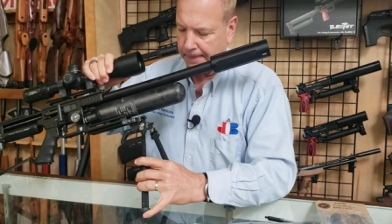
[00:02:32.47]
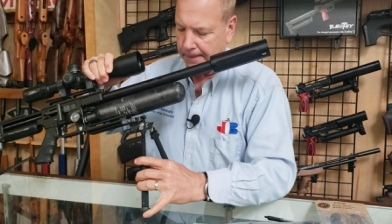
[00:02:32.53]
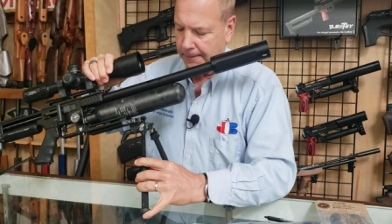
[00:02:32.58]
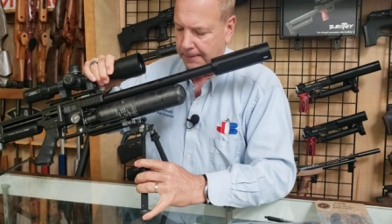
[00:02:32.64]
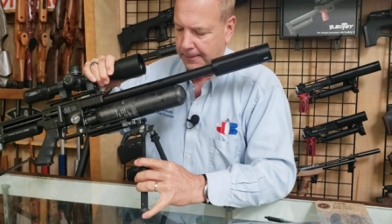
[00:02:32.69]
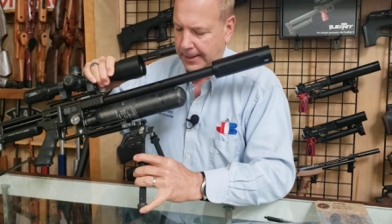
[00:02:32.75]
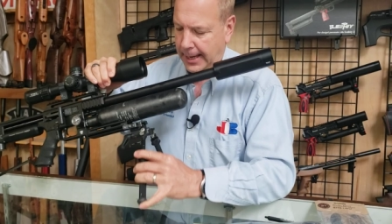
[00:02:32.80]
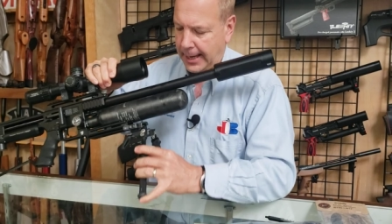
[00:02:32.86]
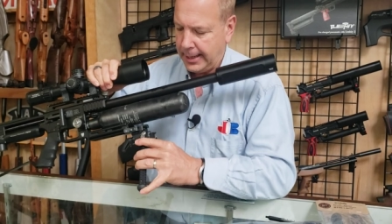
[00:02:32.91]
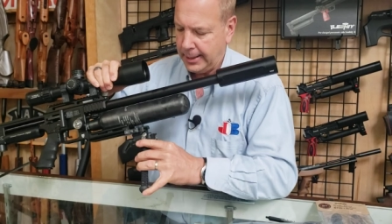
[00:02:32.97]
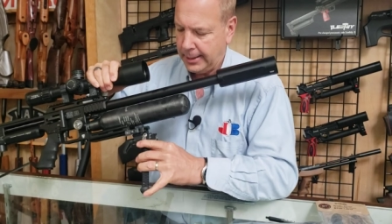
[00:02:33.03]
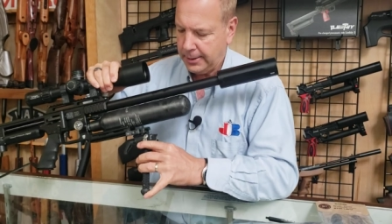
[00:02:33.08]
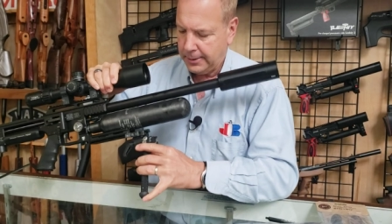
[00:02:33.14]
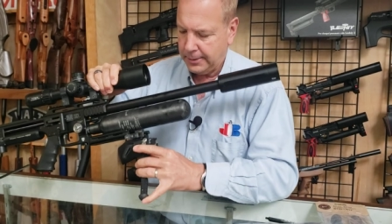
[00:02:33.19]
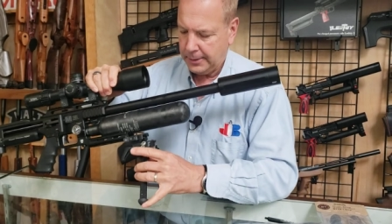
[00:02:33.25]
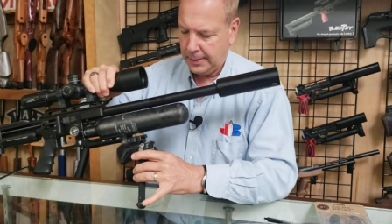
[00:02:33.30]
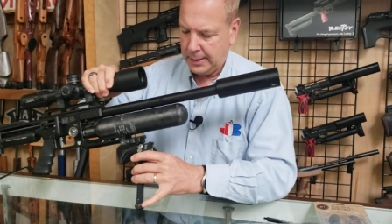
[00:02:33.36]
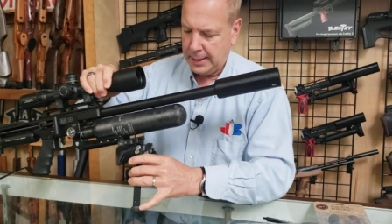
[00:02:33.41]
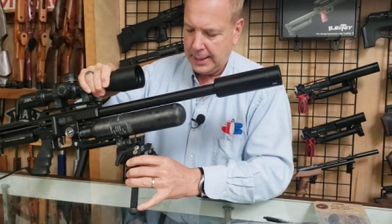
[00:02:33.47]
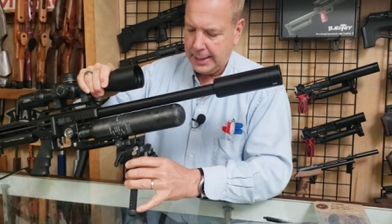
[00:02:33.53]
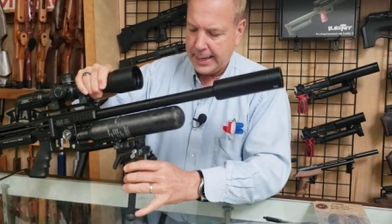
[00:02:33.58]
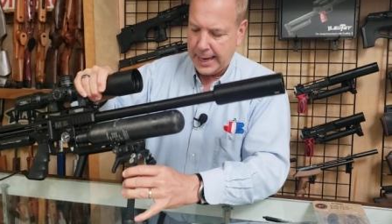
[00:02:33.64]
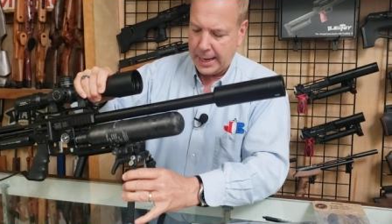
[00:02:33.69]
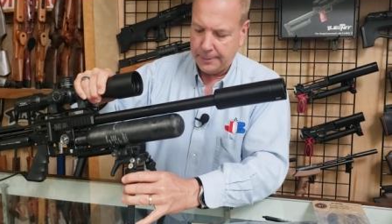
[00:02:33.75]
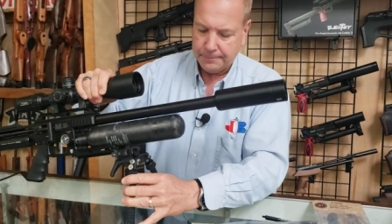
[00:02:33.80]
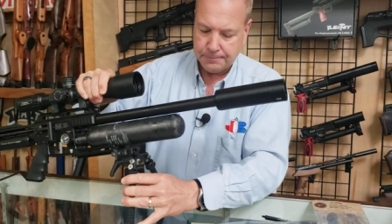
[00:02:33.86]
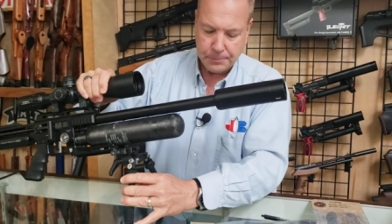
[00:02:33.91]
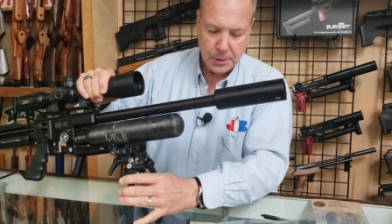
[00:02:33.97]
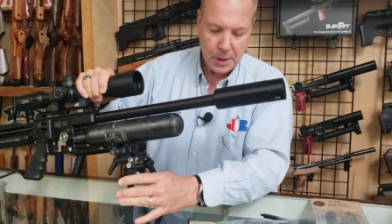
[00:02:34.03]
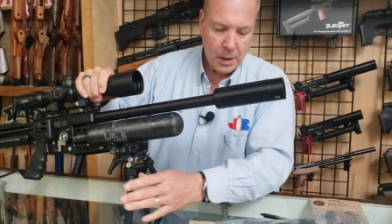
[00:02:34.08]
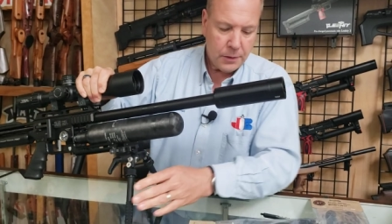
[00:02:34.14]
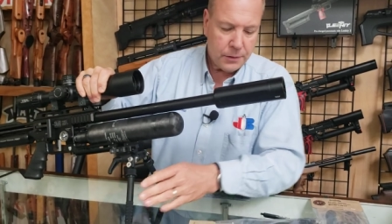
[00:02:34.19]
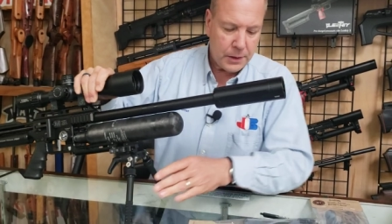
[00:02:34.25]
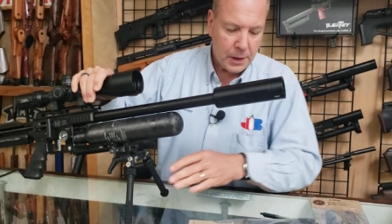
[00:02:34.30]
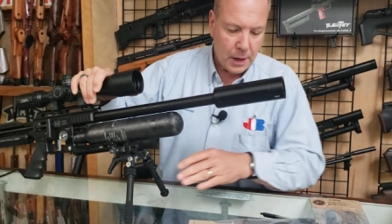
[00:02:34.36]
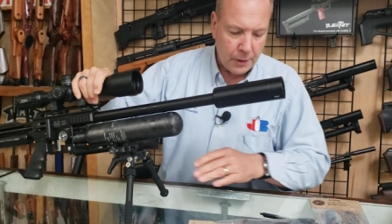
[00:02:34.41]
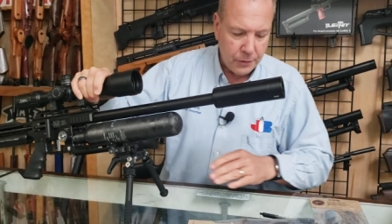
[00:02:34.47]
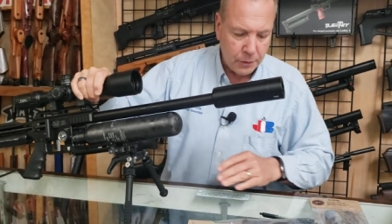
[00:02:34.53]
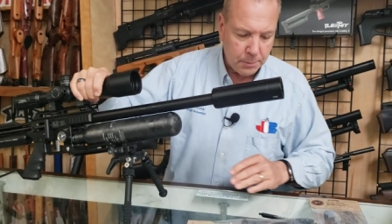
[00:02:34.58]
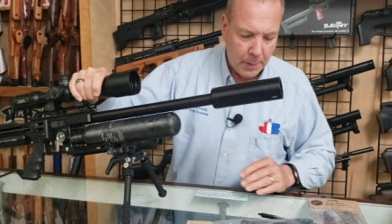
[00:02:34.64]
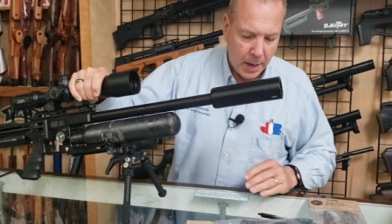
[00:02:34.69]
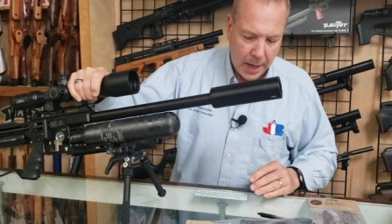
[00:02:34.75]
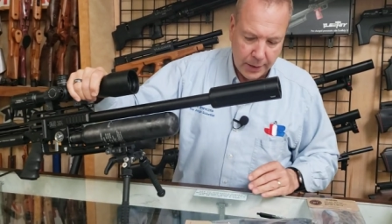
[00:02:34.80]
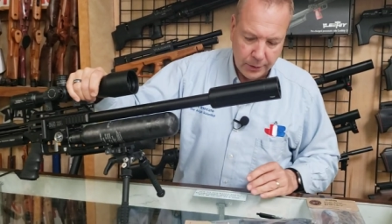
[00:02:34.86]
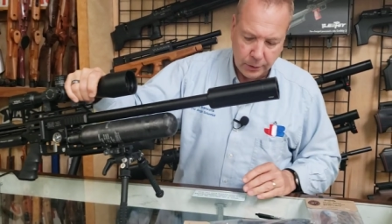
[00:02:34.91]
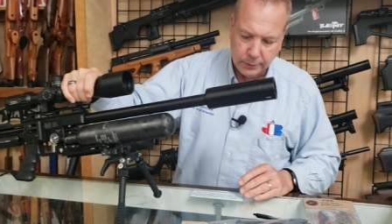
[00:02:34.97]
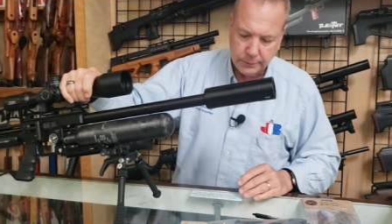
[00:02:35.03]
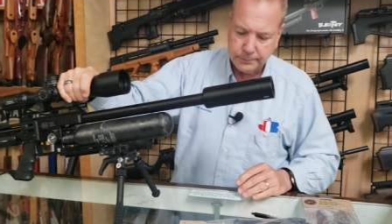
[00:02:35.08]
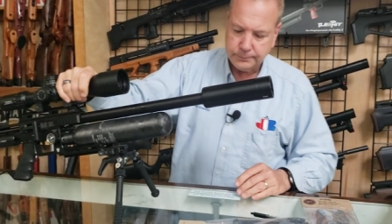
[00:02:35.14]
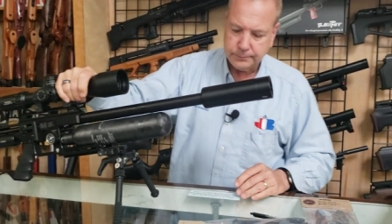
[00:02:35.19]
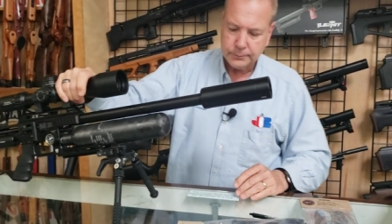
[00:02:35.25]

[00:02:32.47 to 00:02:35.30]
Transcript: Okay? Now, the other model